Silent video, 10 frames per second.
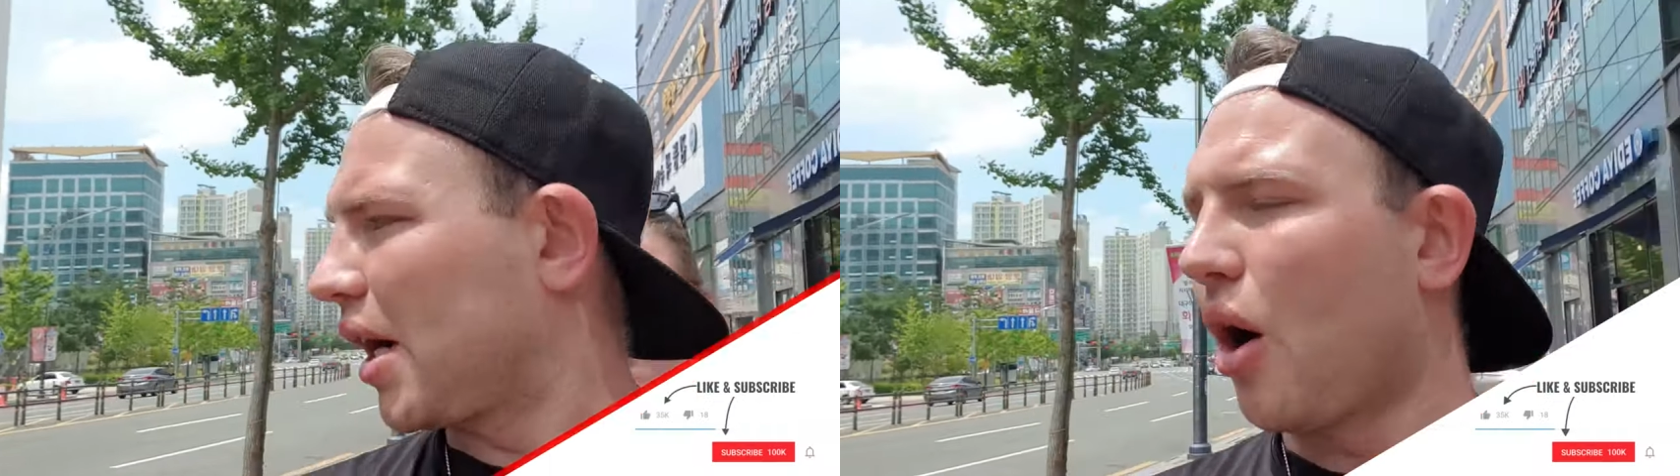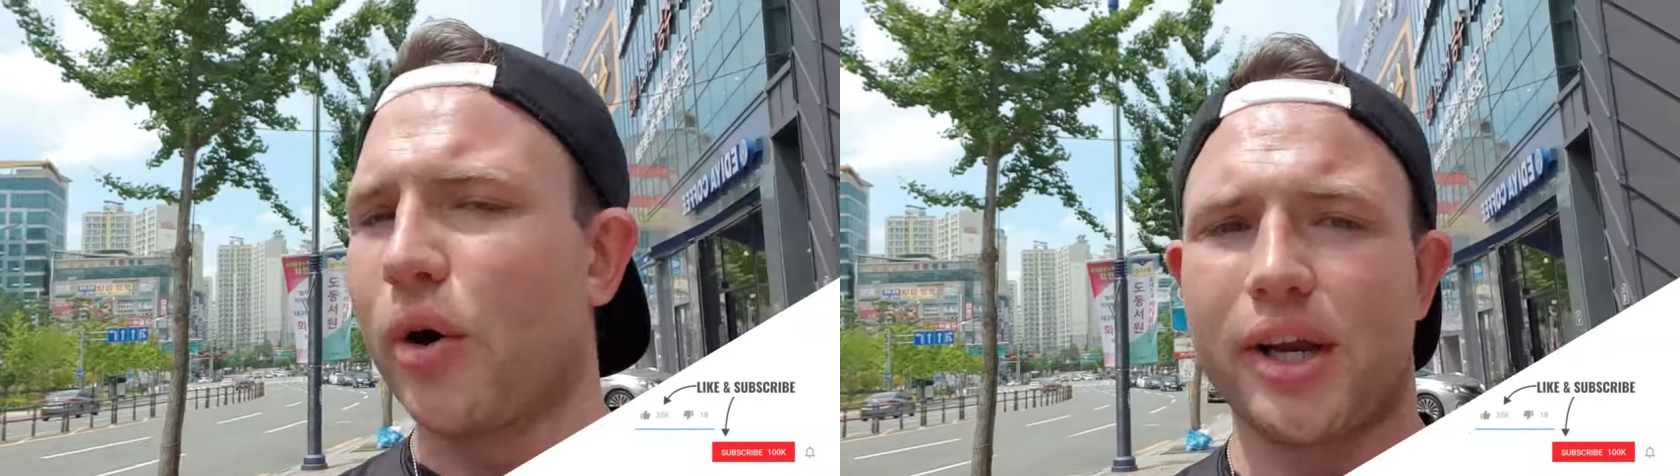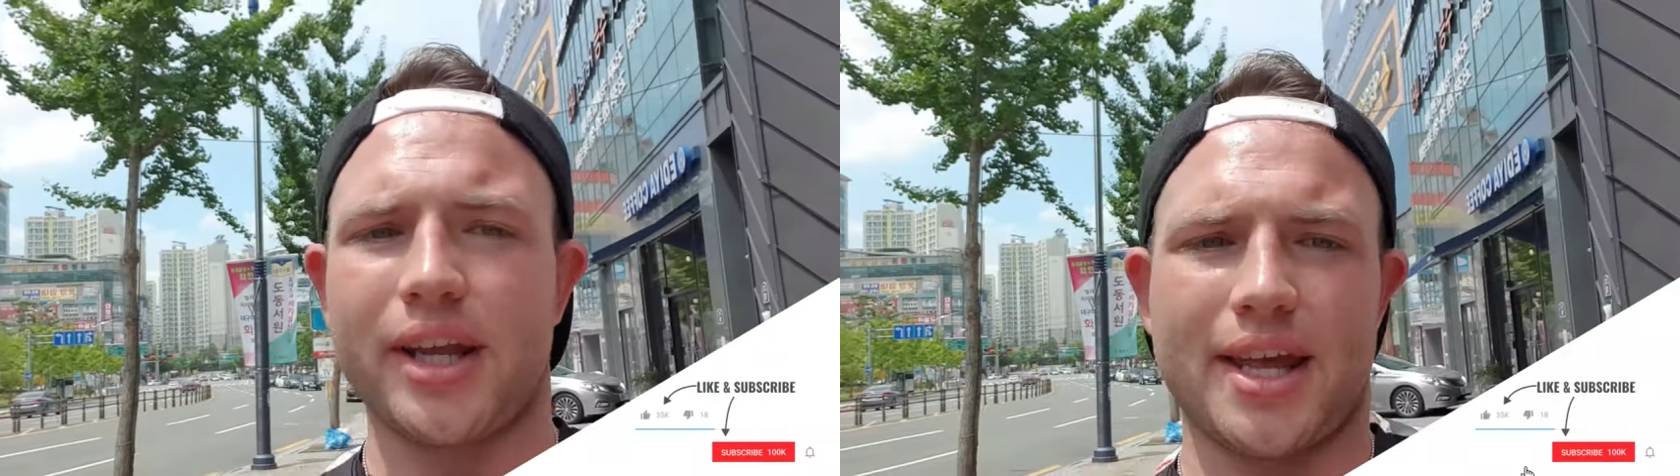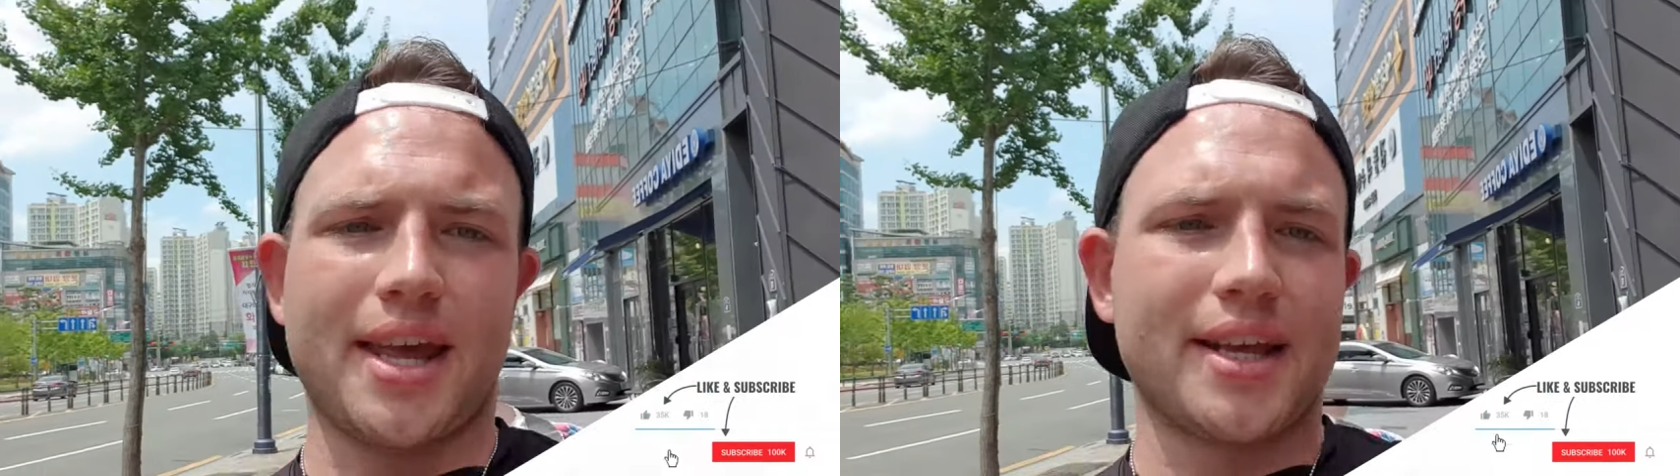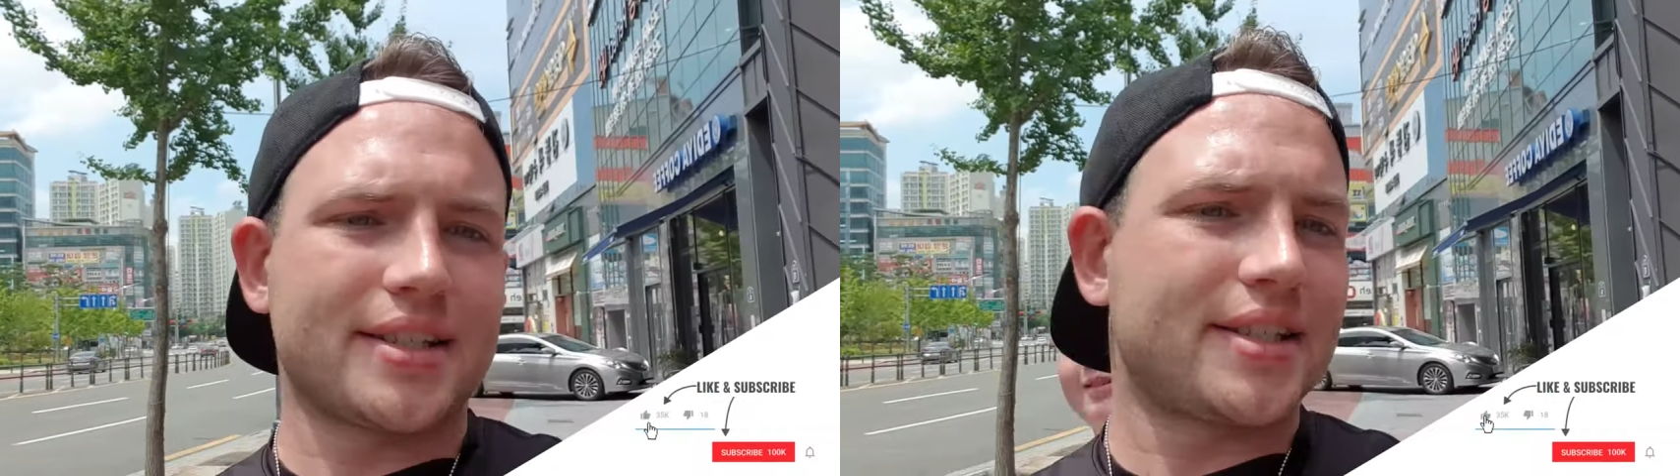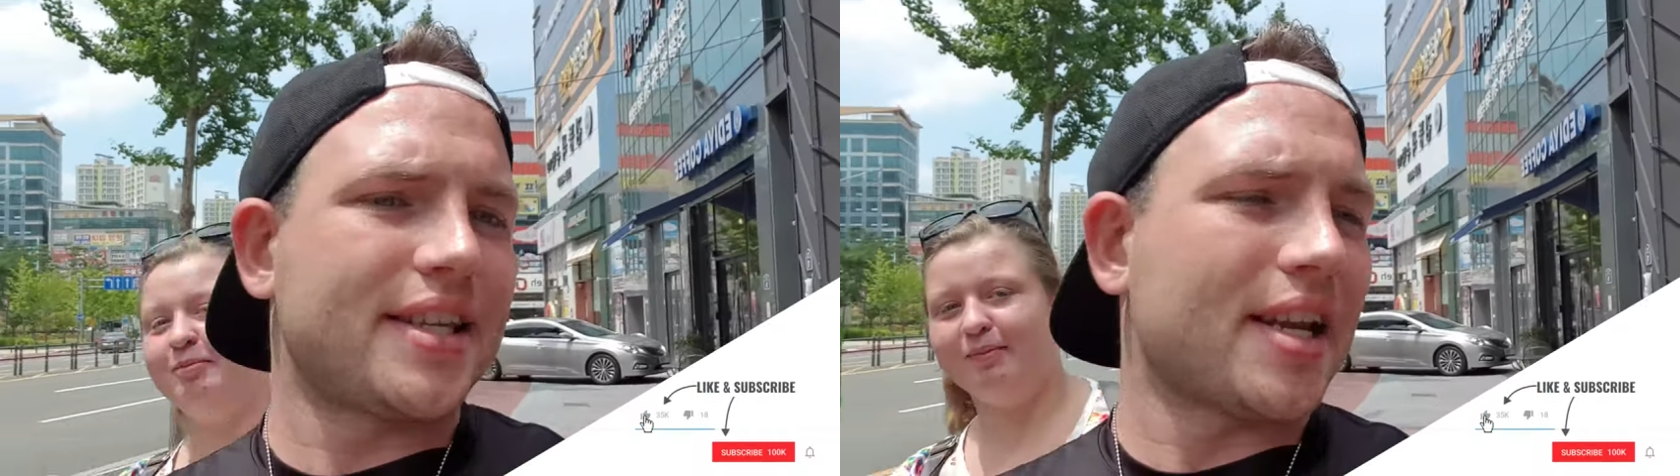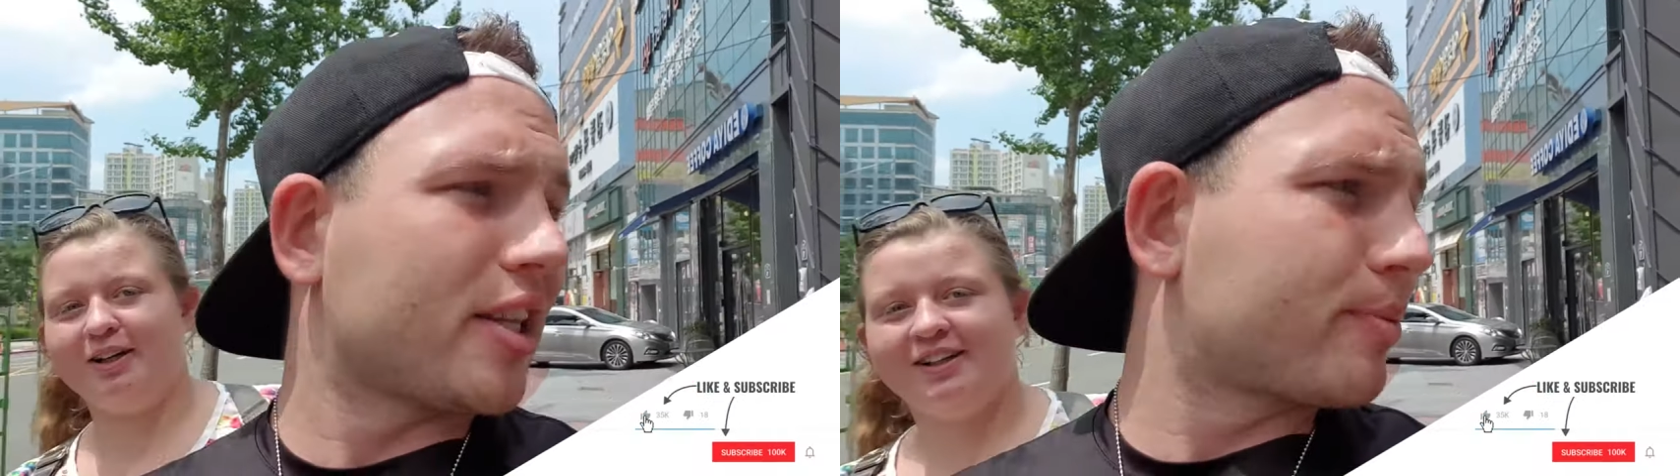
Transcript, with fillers: going is this